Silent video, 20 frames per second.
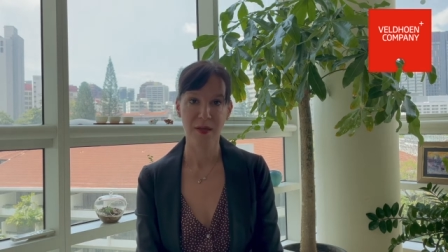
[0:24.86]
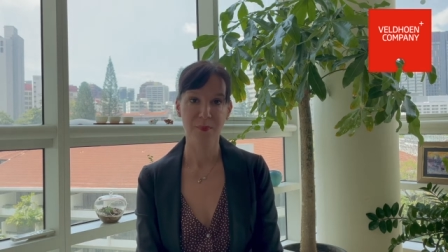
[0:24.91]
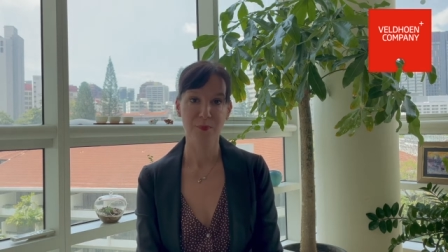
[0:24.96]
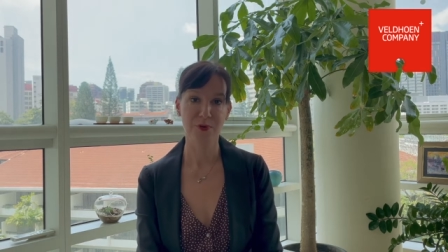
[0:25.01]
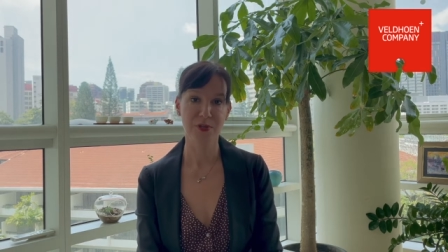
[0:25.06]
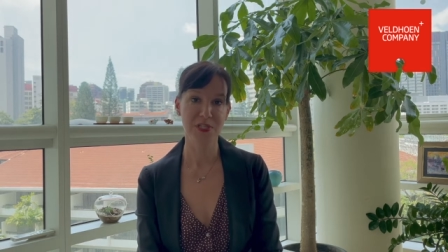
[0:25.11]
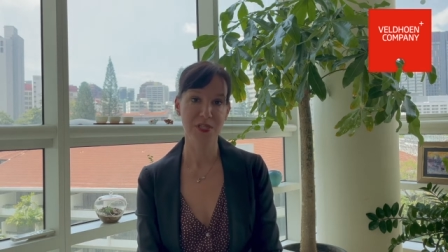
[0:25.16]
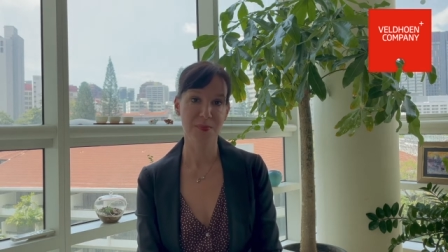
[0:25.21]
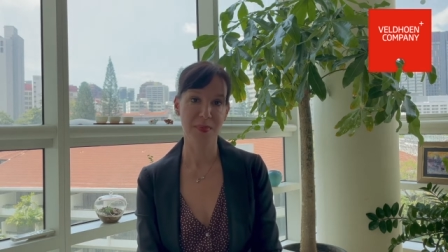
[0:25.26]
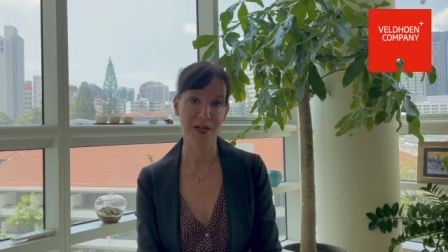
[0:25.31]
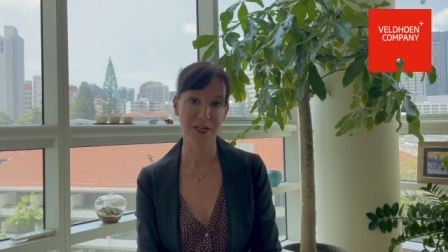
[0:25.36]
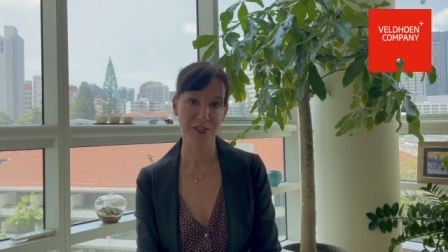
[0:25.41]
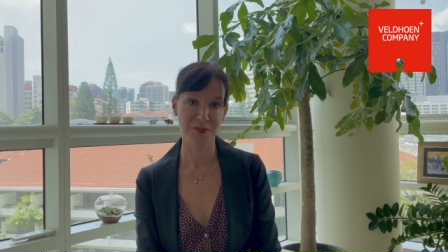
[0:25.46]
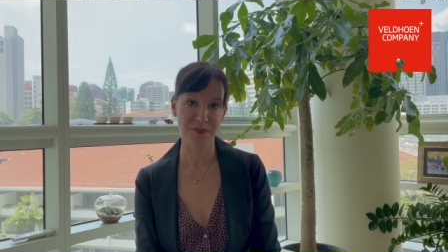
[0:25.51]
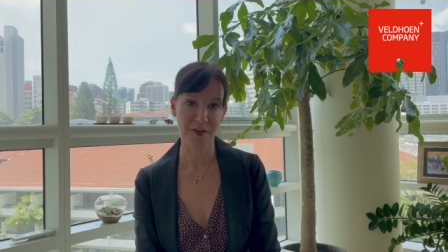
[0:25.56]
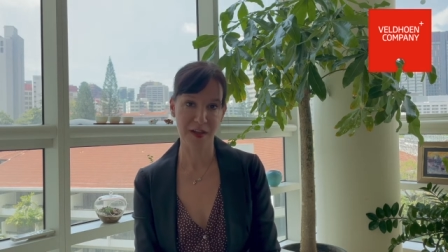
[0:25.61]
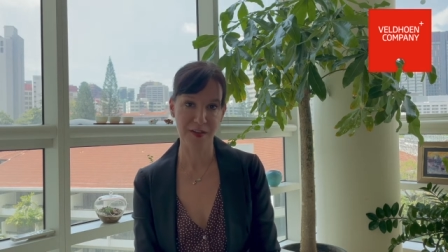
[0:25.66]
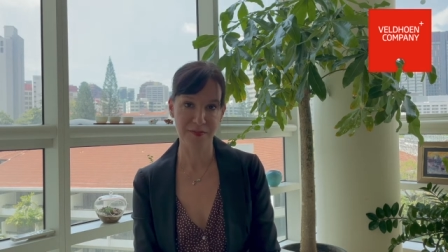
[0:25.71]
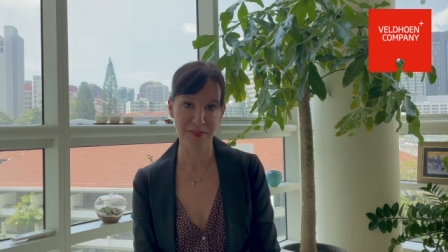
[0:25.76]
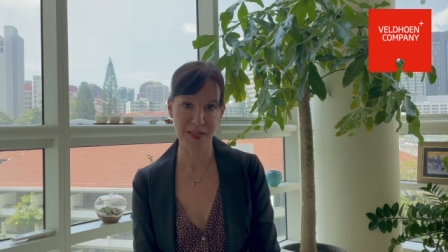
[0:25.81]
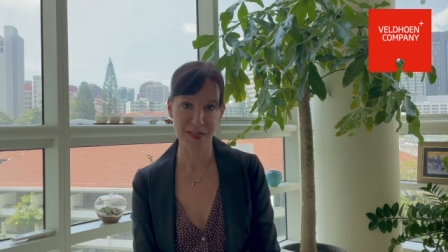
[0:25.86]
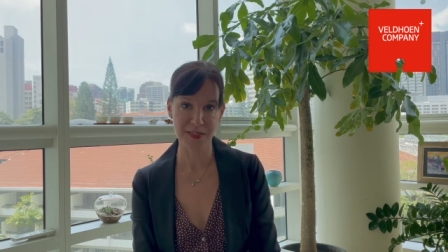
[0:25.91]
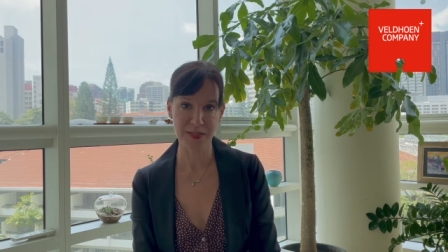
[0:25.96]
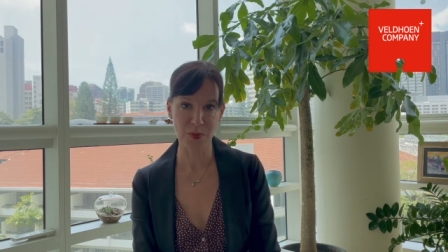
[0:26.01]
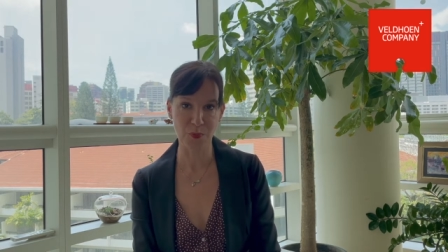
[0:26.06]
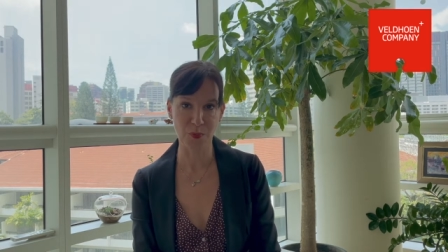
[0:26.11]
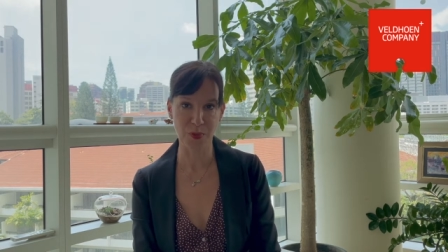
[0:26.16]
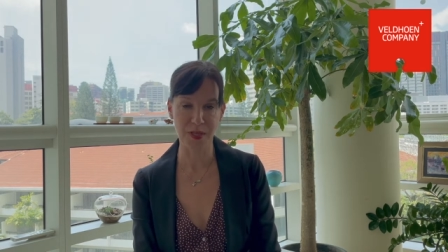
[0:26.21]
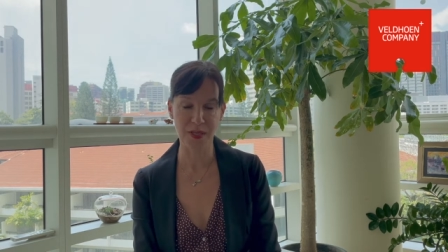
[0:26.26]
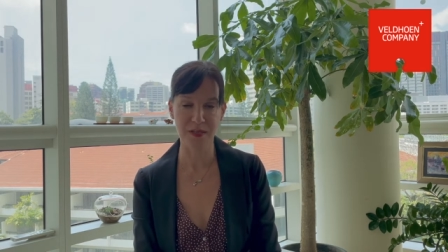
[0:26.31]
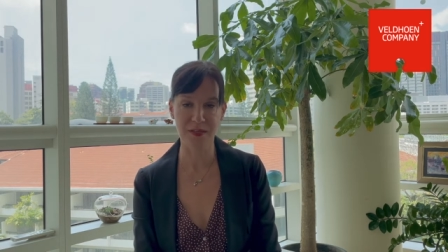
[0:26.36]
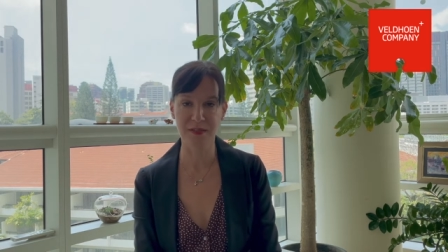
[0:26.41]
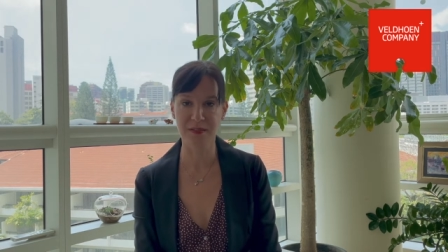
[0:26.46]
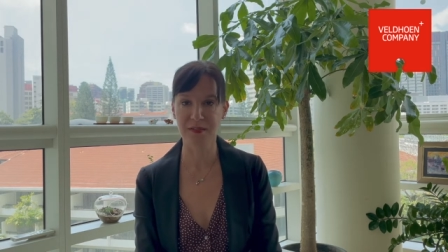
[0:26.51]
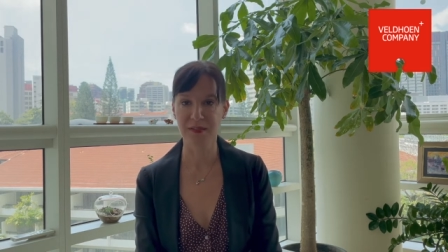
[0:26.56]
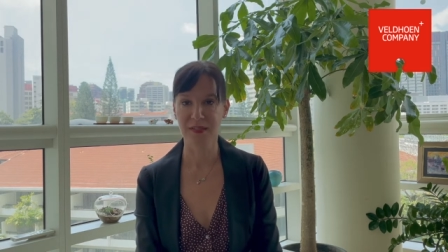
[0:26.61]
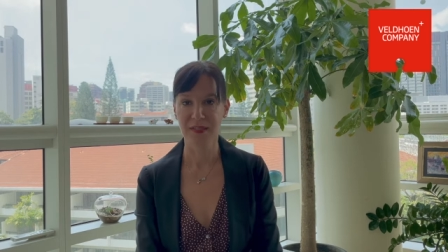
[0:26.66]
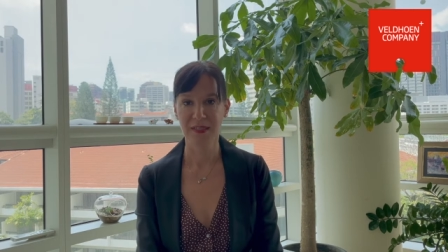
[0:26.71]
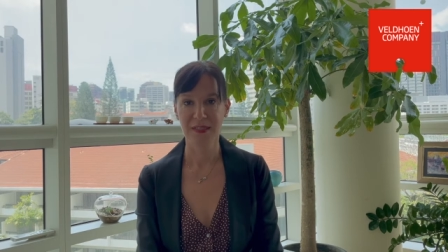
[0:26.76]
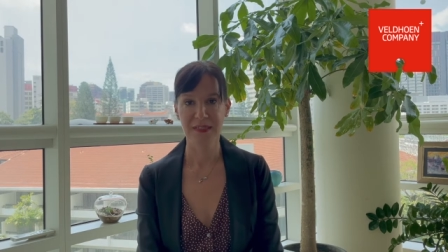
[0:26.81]
pretty much five days a week,
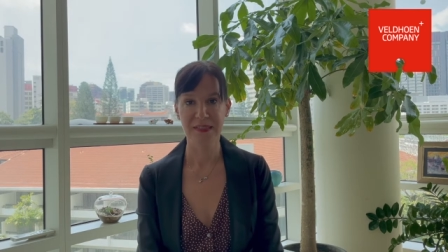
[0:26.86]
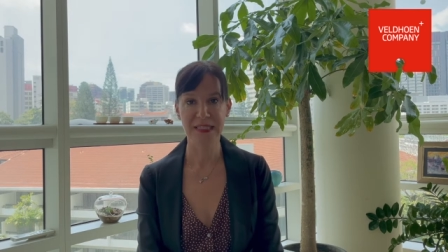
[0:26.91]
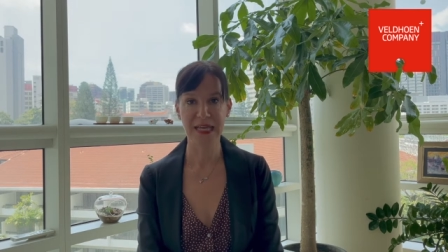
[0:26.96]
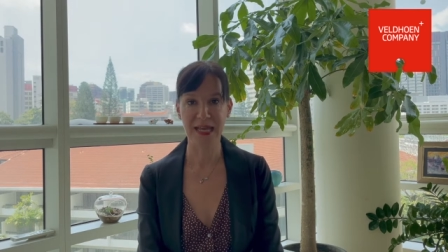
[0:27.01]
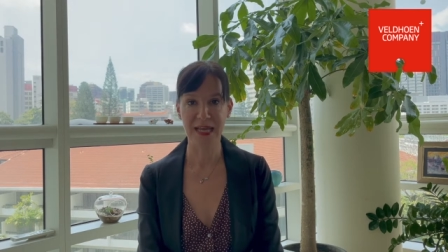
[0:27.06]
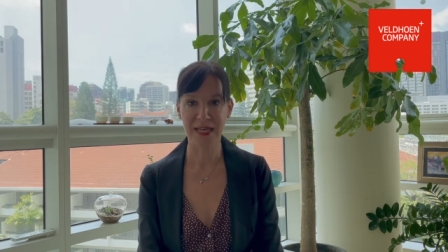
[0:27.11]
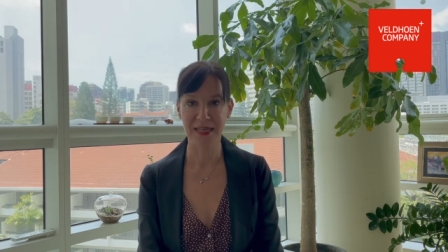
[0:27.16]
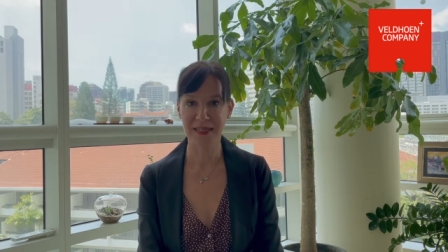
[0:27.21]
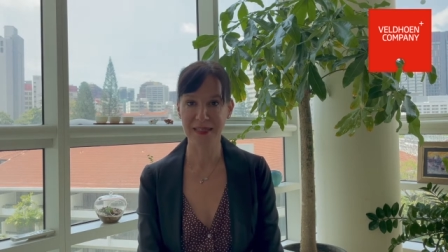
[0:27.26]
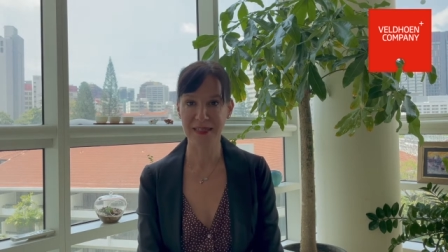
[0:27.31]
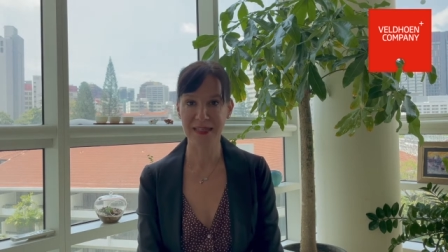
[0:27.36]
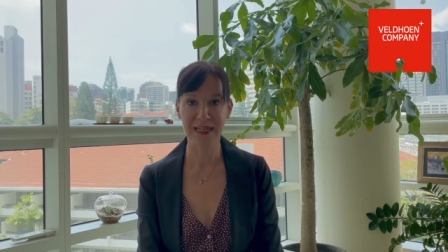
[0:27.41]
10,